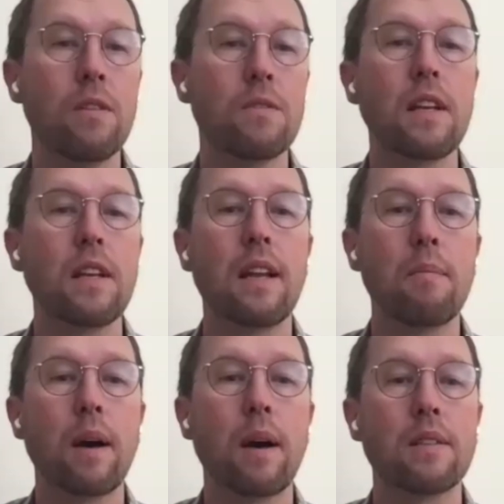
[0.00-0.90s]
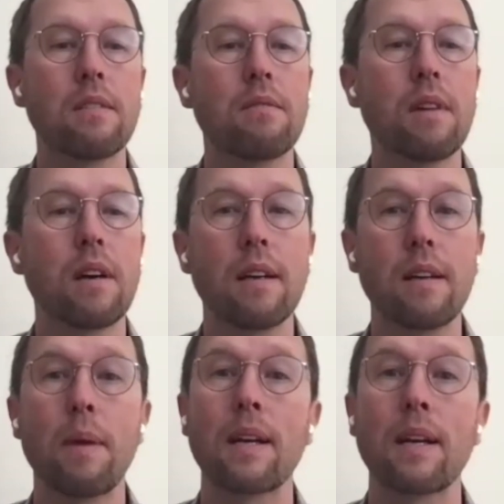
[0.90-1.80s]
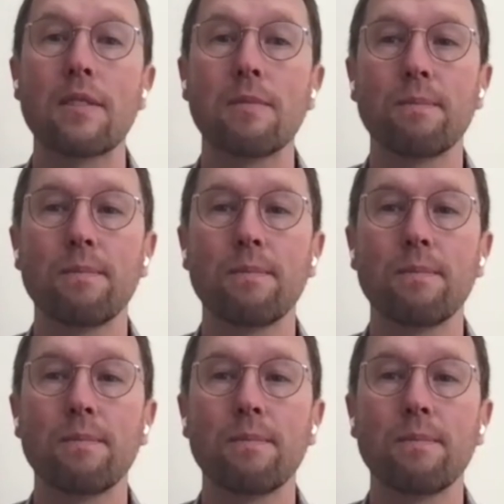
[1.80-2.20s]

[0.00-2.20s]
you've seen any positive impacts.